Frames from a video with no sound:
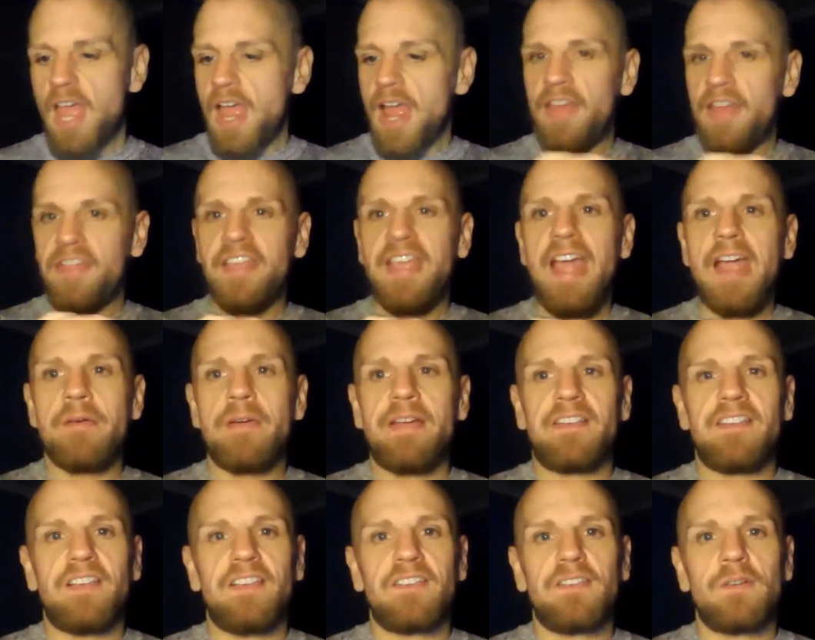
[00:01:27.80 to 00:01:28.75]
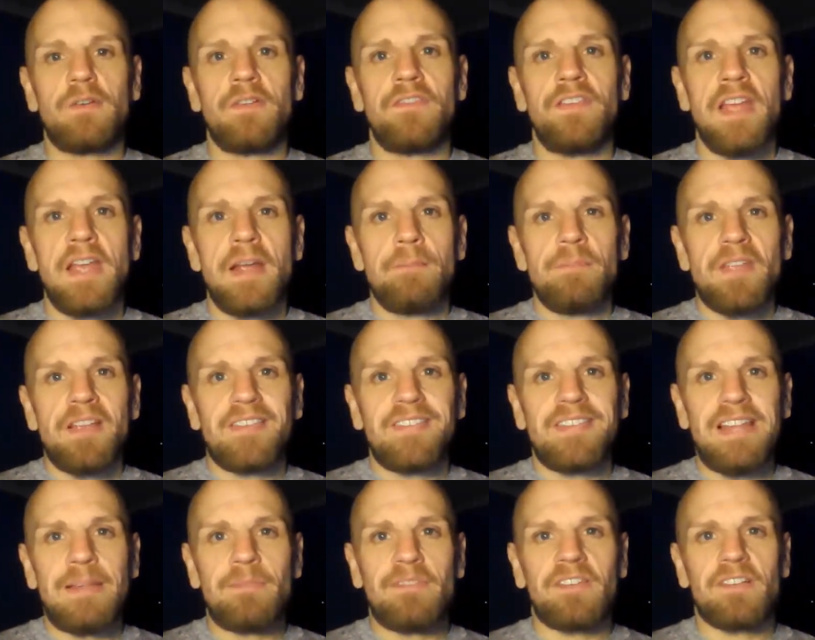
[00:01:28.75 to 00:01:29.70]
and the character sort of
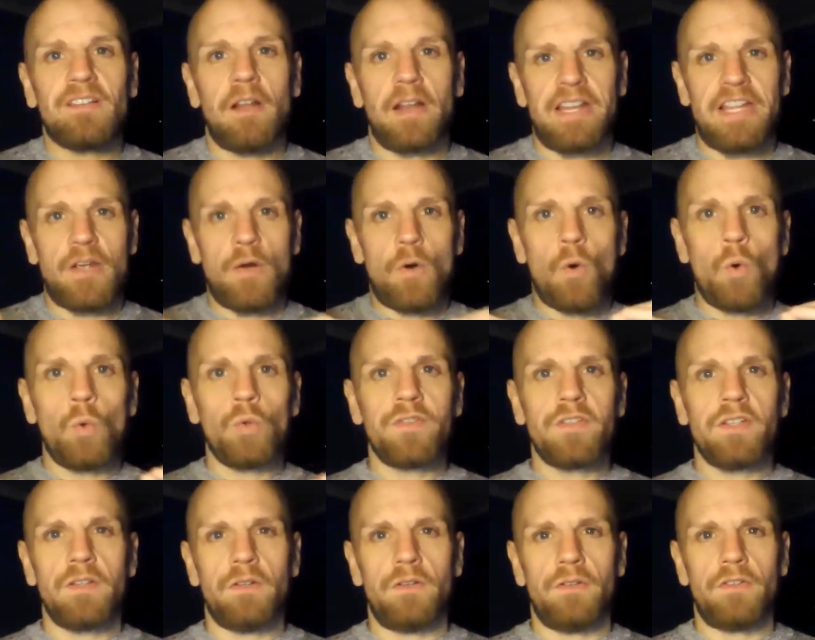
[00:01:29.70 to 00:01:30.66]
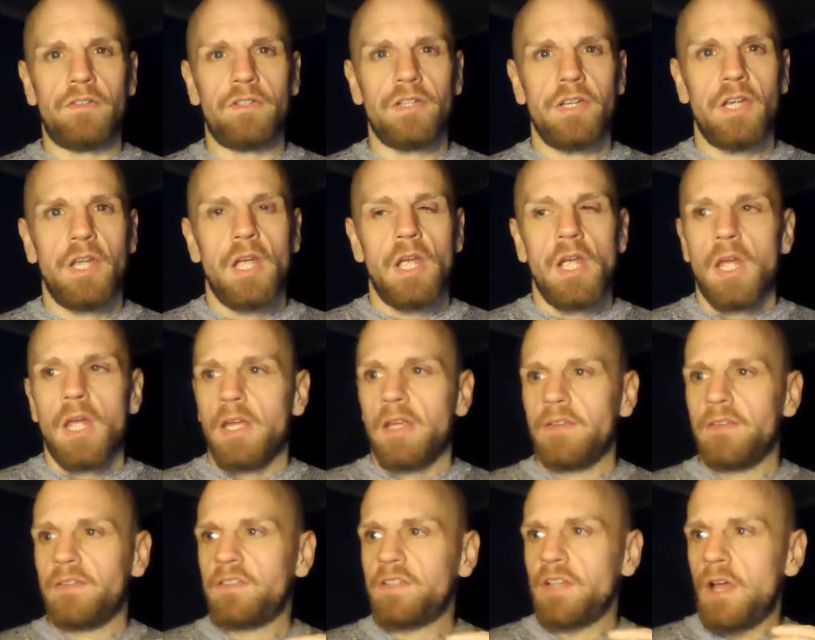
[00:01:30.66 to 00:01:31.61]
seems slightly altered.
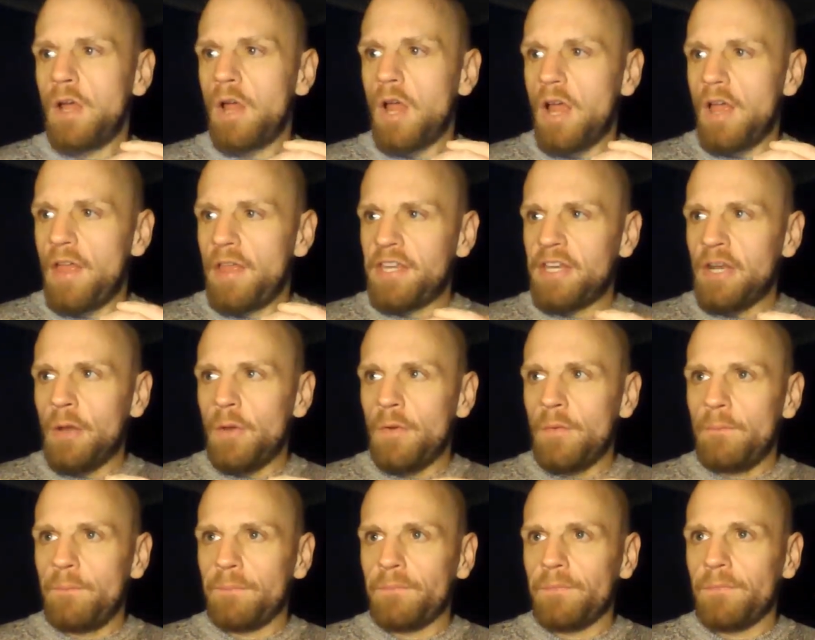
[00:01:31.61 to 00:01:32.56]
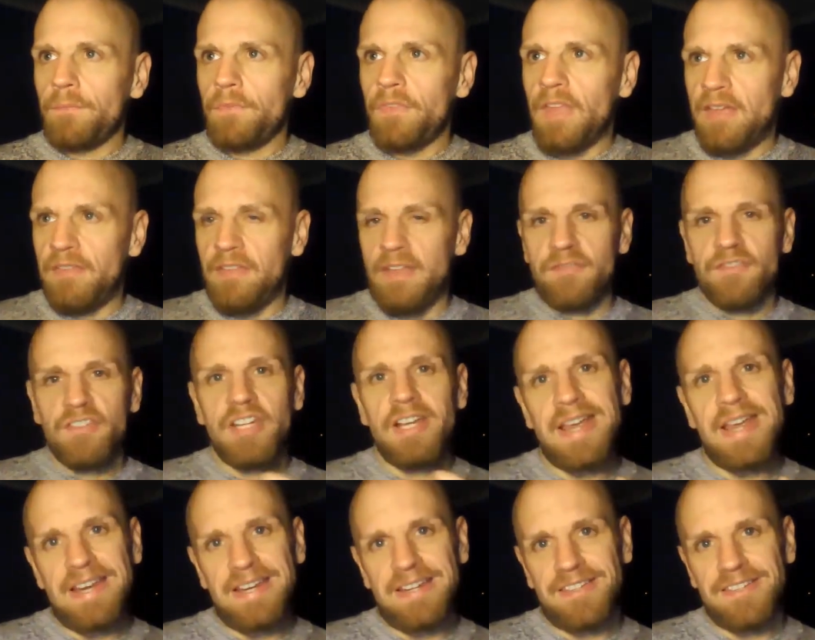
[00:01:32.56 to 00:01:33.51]
So they've
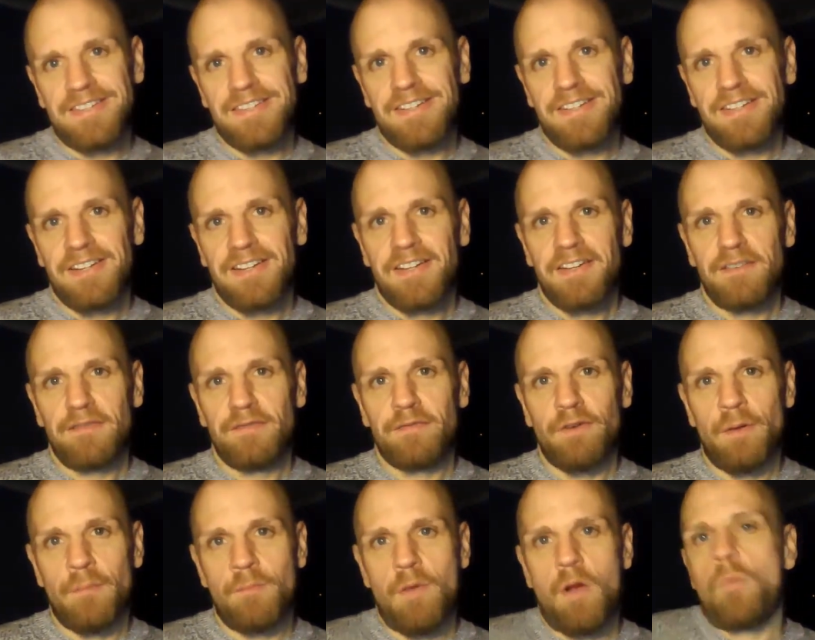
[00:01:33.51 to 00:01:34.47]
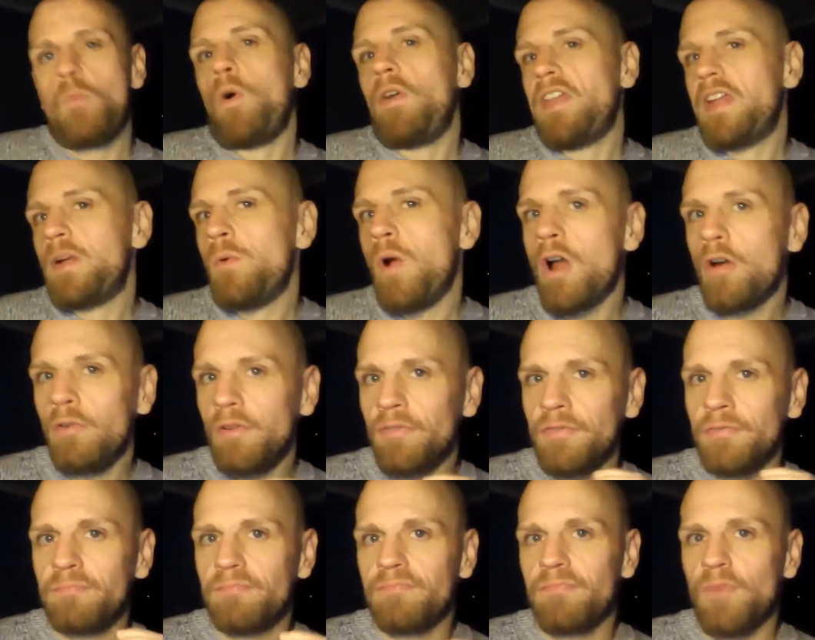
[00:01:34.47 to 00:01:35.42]
changed from what they were
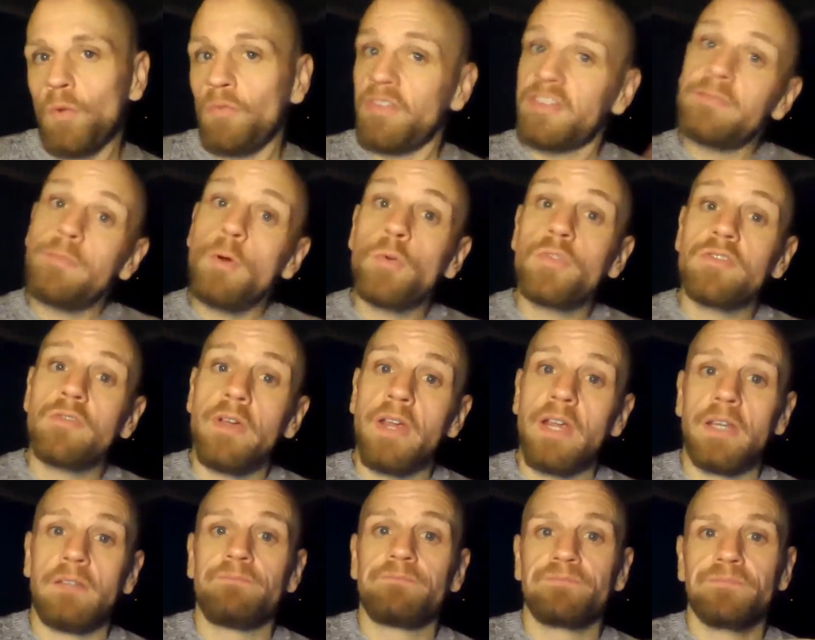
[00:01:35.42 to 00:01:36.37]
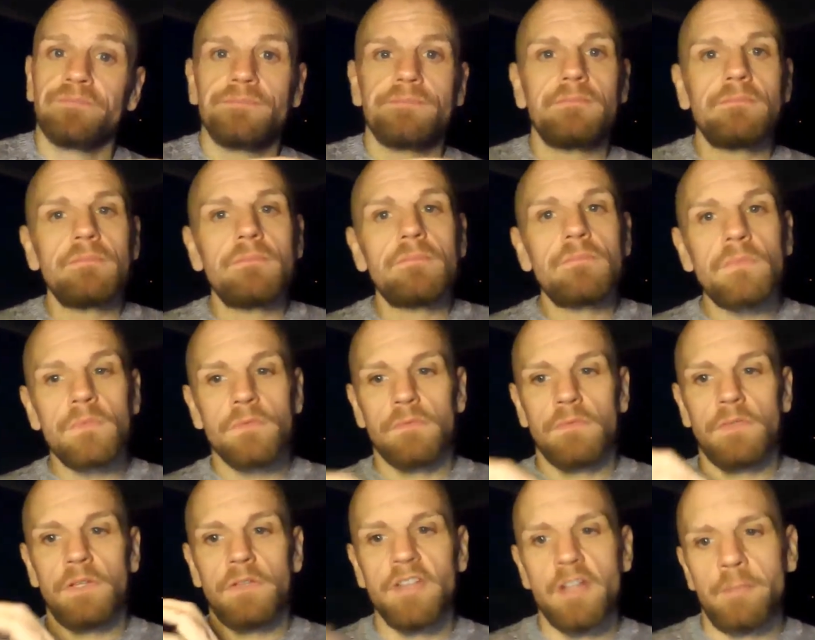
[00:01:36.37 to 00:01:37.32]
on the small screen
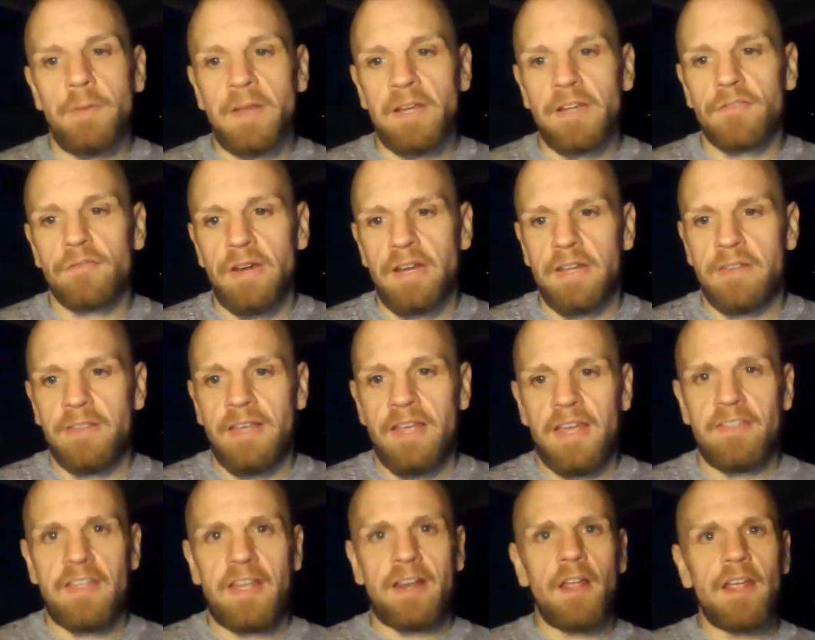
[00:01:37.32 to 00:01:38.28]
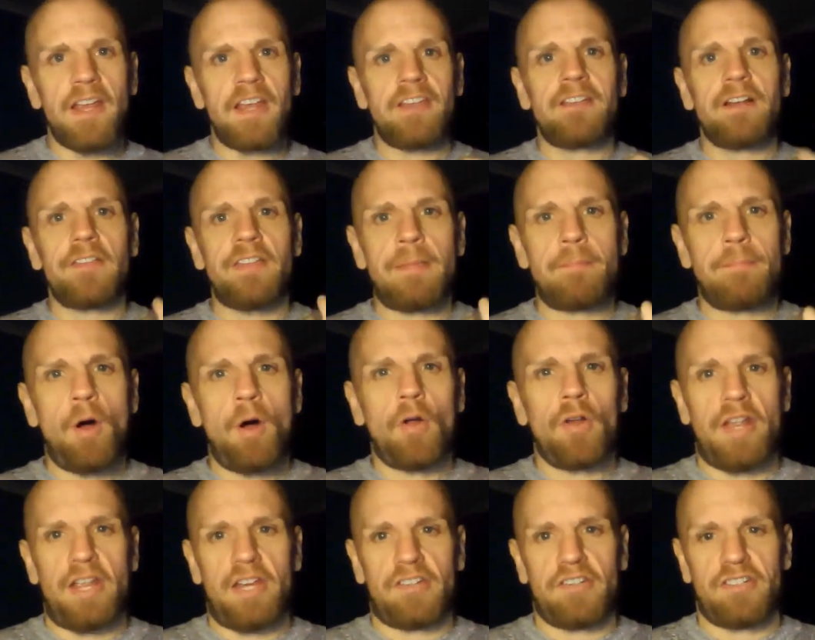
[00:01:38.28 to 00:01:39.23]
to the big screen. They're like, it's like they're
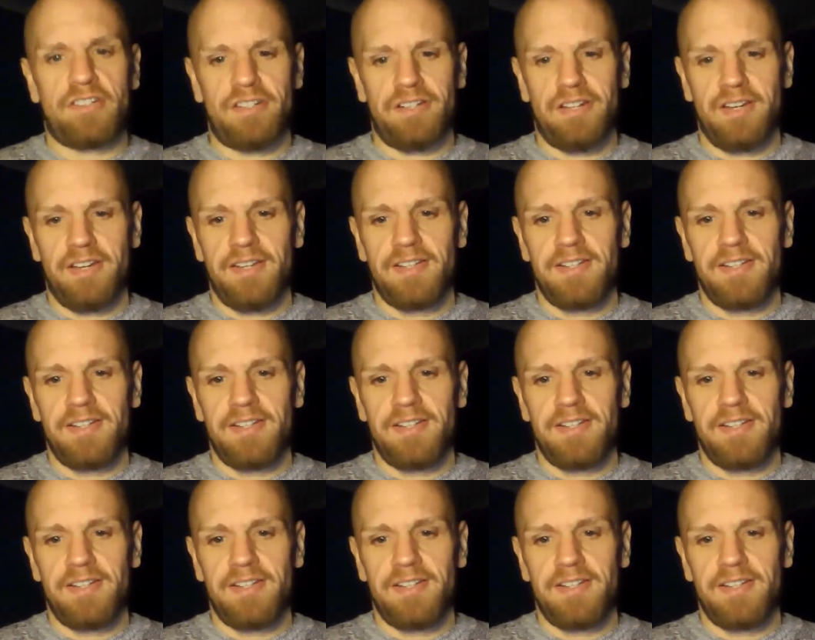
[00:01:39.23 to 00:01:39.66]
polished.